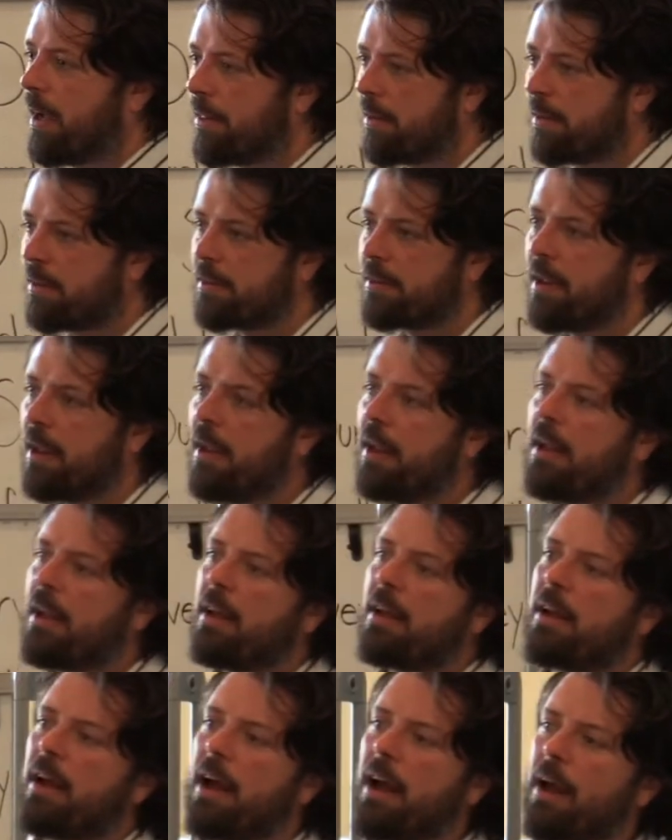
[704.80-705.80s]
others.
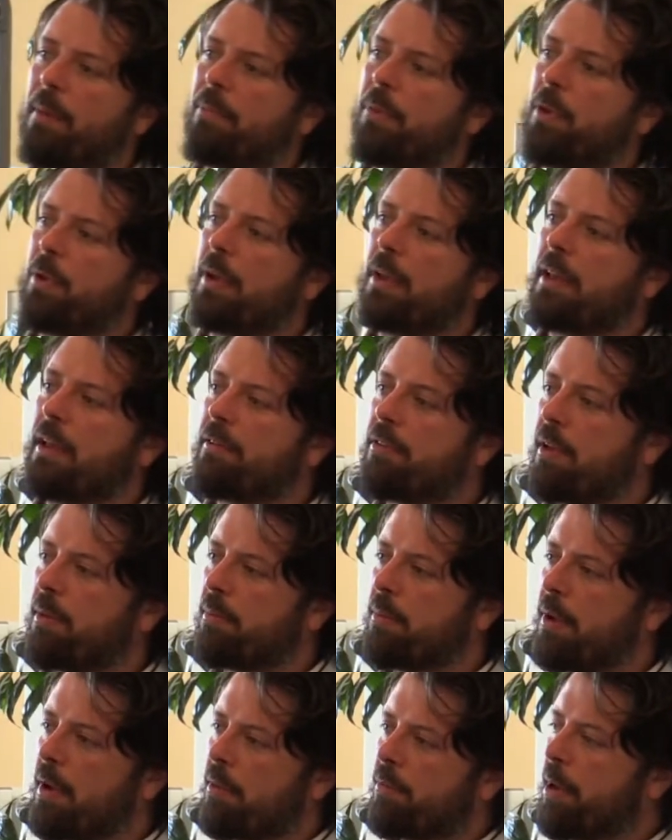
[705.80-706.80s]
You can give
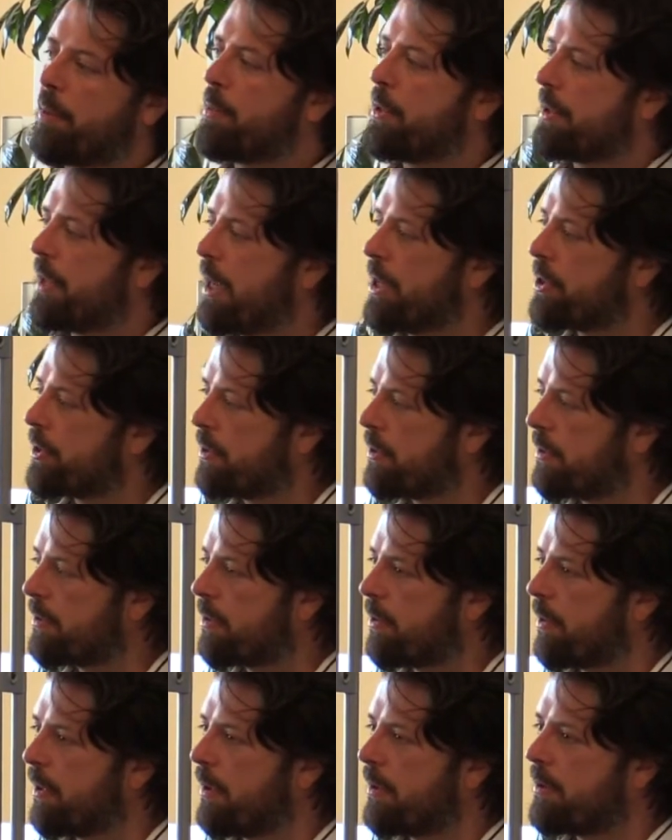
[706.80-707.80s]
them reputational
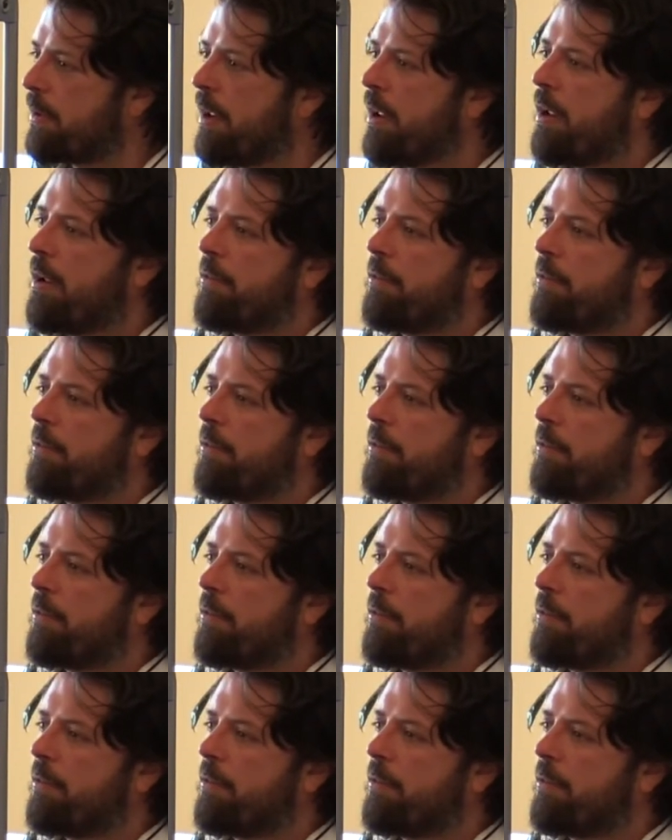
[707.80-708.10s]
scores